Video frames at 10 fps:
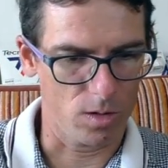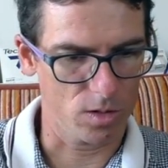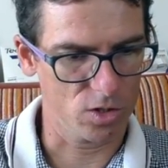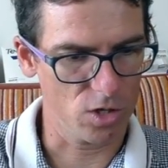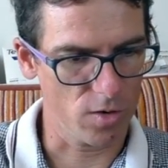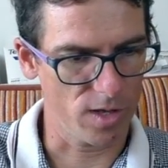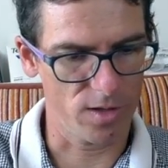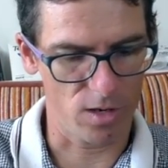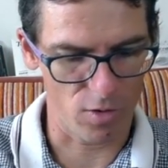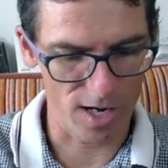sorry,
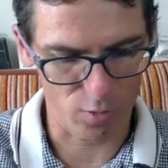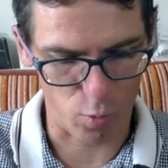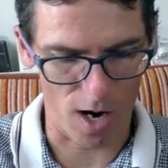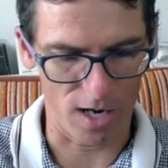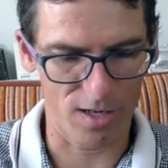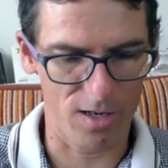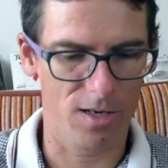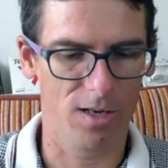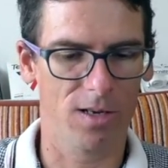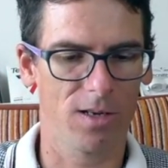the red one,
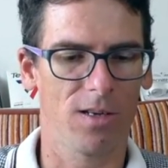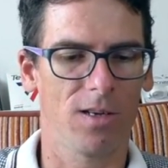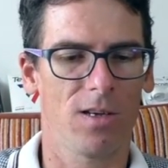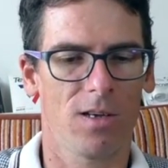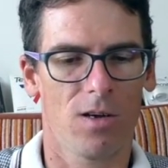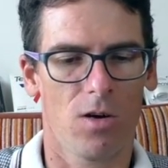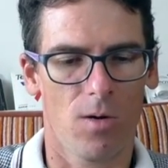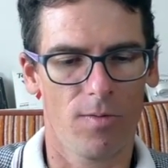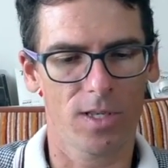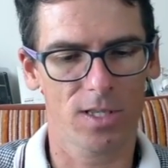
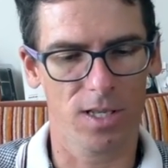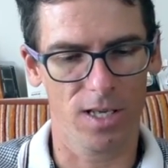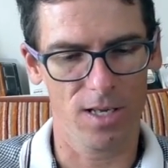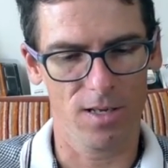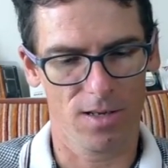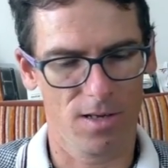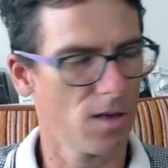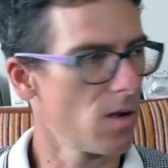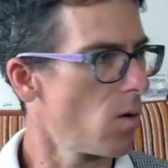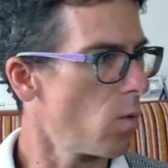obviously,
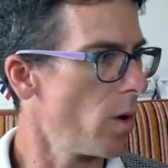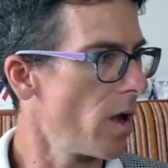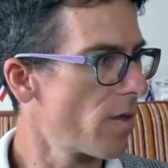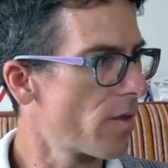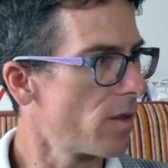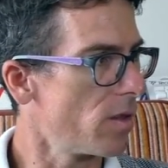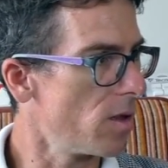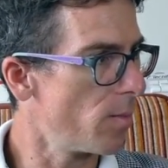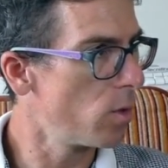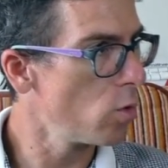with
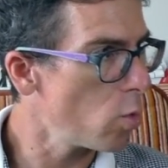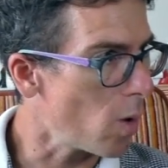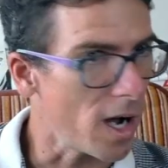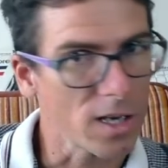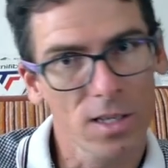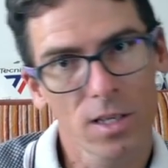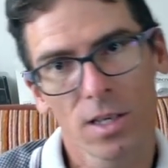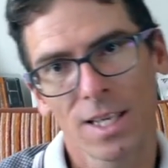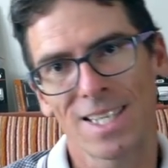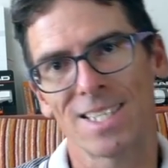the blue one
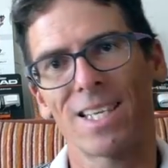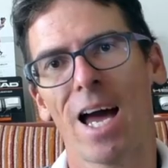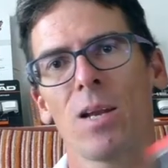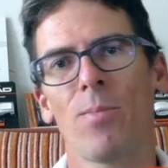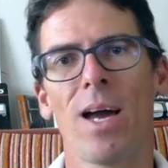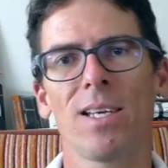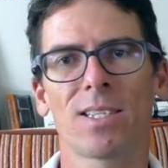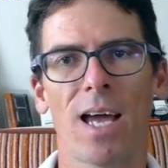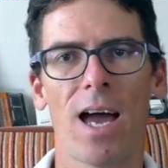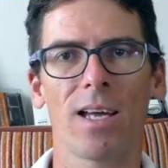side by
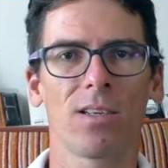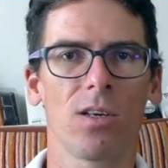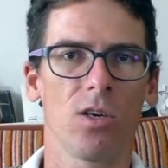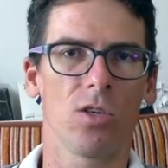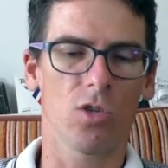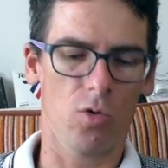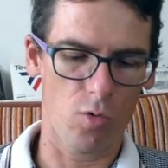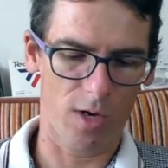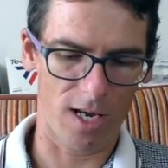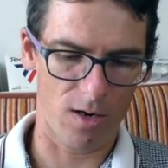side, so
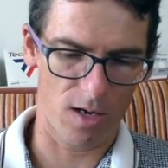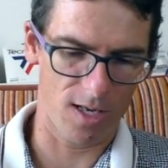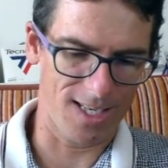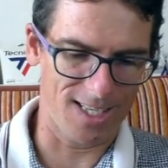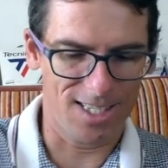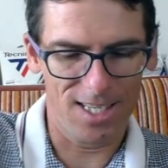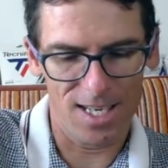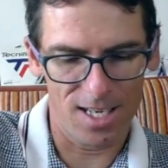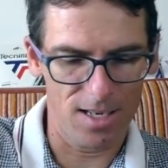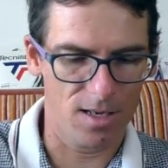you can
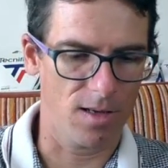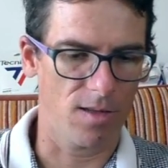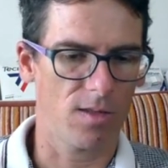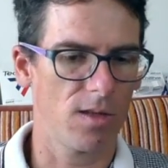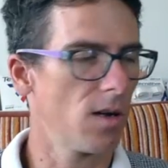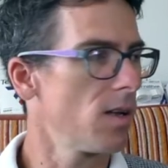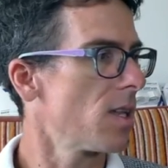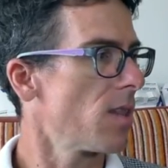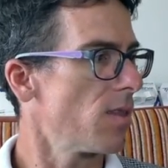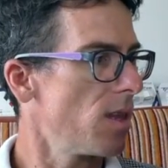see the
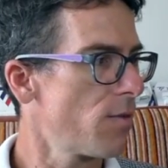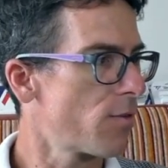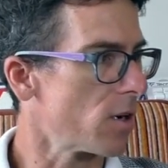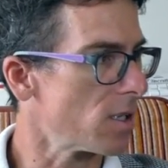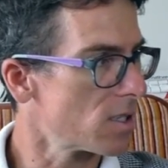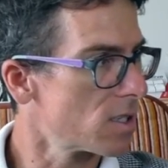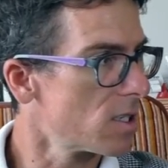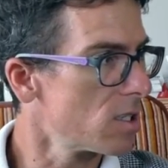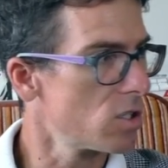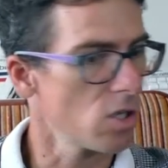difference.
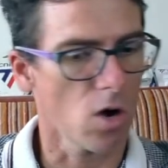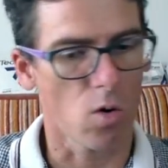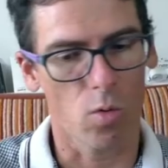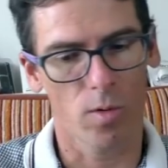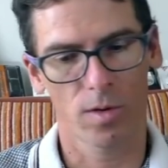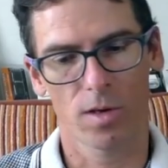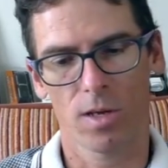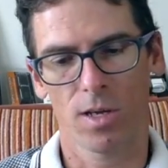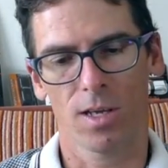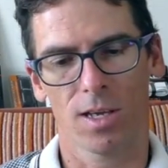So
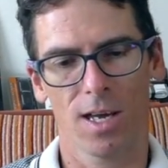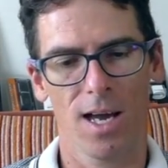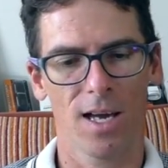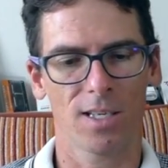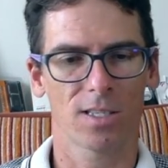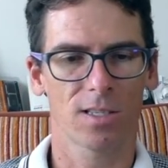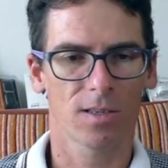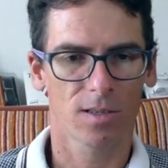guys,